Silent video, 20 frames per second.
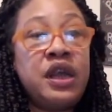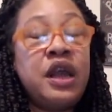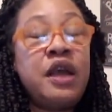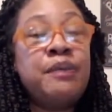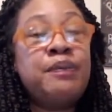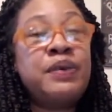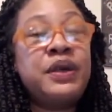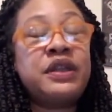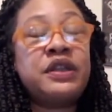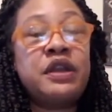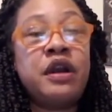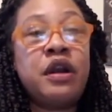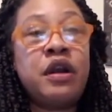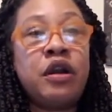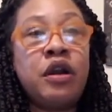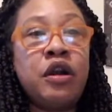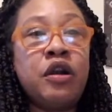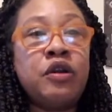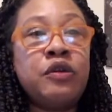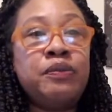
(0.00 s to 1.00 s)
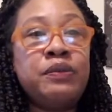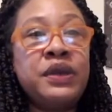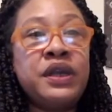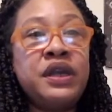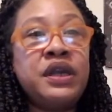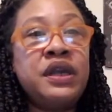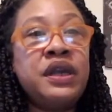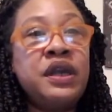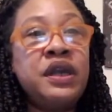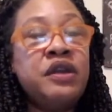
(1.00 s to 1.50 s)
But the Hermit,
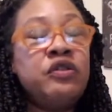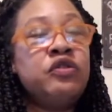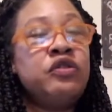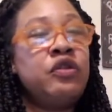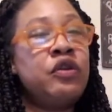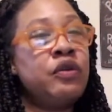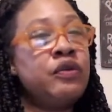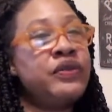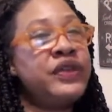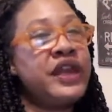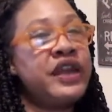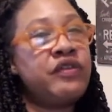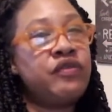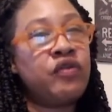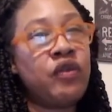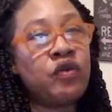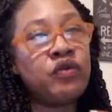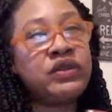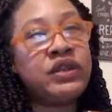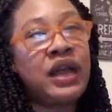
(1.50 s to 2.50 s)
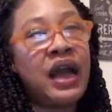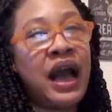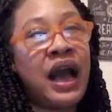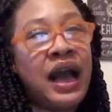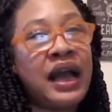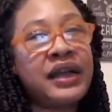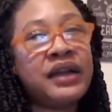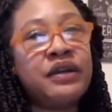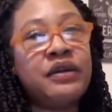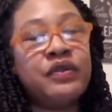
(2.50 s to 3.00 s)
you know, they grow
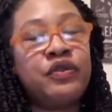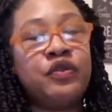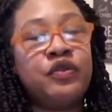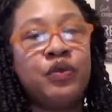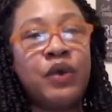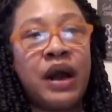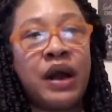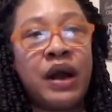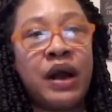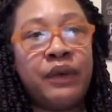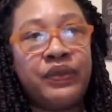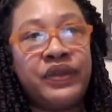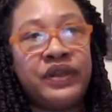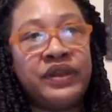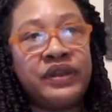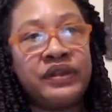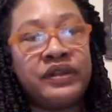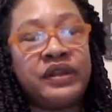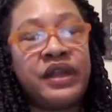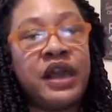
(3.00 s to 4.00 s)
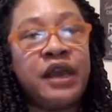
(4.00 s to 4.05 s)
tired throughout this,